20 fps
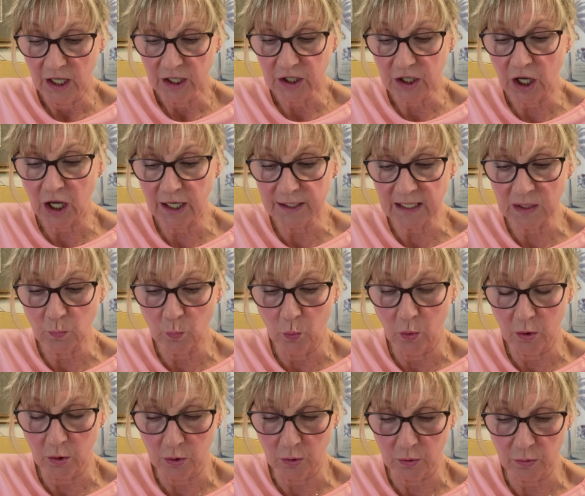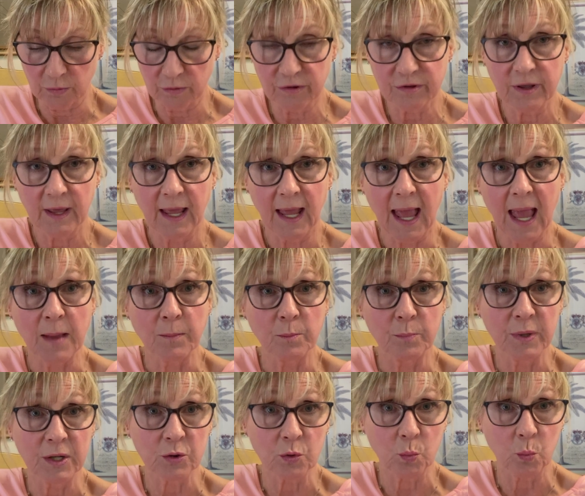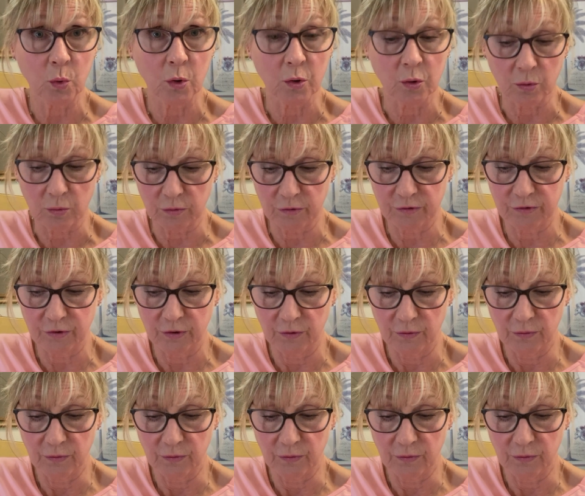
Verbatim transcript: cutting words and bitter words,